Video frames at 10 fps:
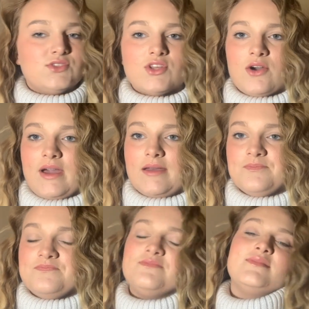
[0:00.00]
Okay.
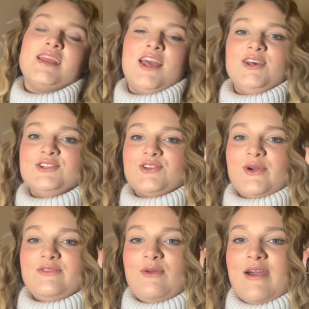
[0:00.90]
So
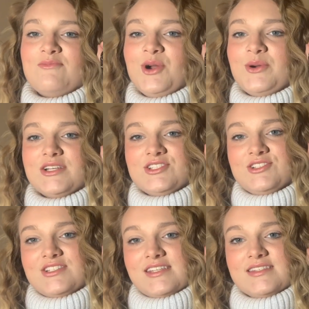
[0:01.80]
if you have more
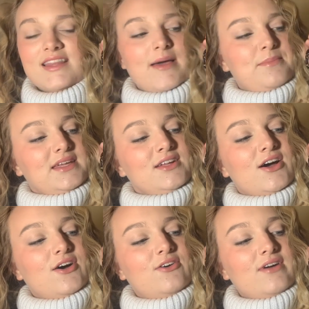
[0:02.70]
questions, just let me
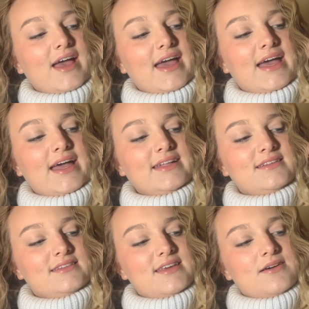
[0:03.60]
know. And
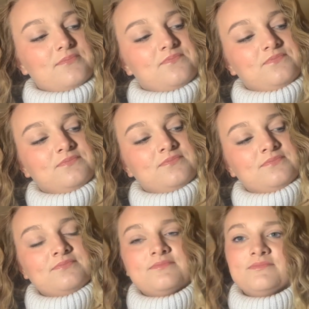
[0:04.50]

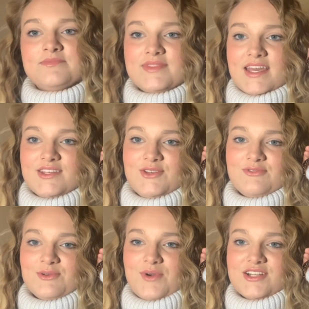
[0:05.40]
yeah, thank you
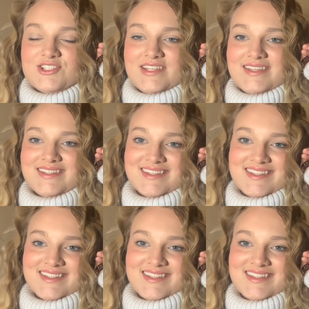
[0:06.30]
for watching.